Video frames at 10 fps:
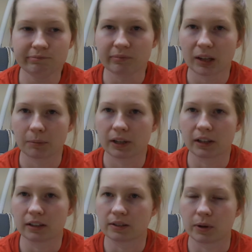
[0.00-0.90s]

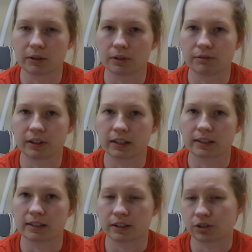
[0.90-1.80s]
But the swallow reflex
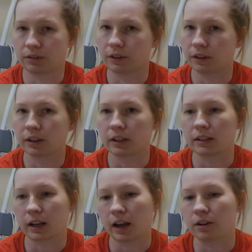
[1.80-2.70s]
is actually a very good
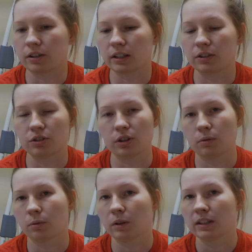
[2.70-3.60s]
indicator to let you know
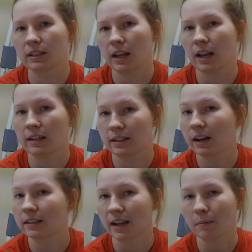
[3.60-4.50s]
what
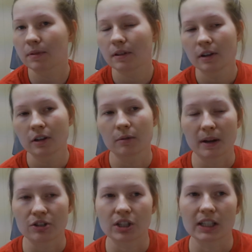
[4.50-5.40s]
anesthetic depth your
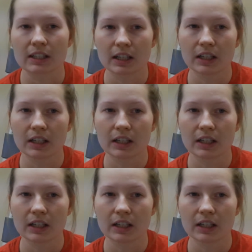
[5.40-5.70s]
patient is in.